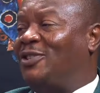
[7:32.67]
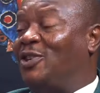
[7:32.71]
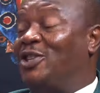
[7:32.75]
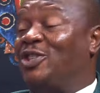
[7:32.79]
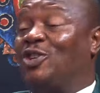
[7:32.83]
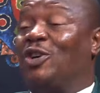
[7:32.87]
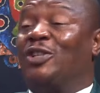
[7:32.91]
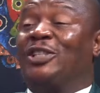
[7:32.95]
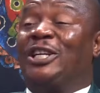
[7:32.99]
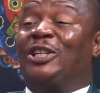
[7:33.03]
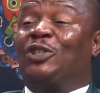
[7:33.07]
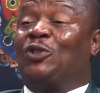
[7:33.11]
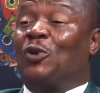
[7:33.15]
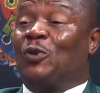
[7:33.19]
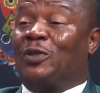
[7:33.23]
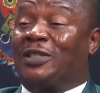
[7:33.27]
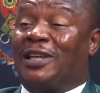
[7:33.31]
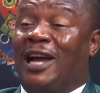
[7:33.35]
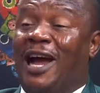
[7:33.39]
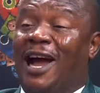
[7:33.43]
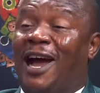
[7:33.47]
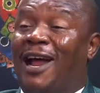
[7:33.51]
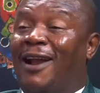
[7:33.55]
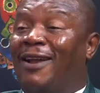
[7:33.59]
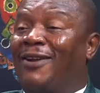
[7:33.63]
So it's not a
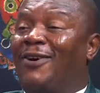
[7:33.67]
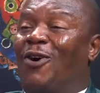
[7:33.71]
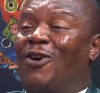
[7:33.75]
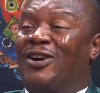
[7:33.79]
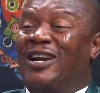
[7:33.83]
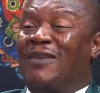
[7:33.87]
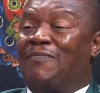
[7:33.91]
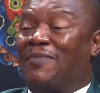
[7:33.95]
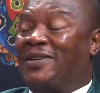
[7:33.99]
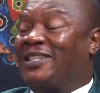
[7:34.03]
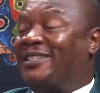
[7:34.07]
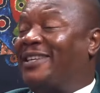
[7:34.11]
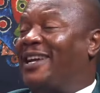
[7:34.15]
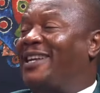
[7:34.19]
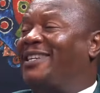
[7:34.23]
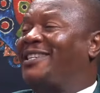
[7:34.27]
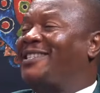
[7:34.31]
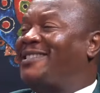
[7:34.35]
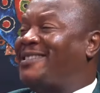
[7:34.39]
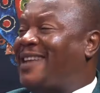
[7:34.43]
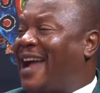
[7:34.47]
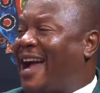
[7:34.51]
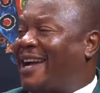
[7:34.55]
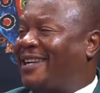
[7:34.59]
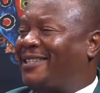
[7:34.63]
total
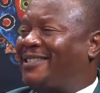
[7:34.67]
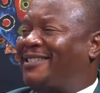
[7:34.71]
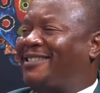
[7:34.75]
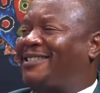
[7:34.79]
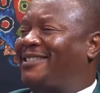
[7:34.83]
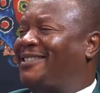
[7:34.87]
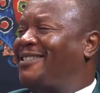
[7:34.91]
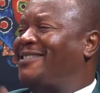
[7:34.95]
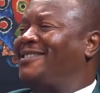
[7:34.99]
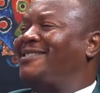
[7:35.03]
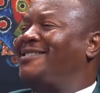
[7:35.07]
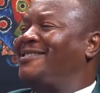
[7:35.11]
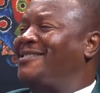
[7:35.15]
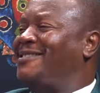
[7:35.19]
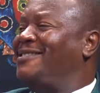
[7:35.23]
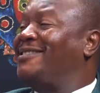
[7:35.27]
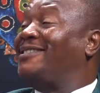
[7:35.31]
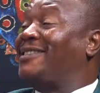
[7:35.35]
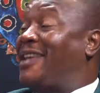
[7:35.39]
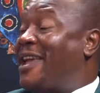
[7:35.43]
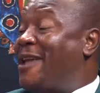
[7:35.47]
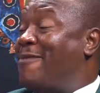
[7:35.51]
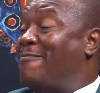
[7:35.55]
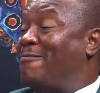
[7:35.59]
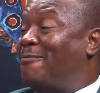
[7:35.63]
100% tax
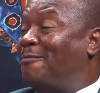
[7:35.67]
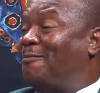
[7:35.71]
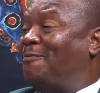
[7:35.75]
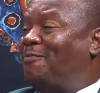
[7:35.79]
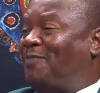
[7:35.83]
scheme.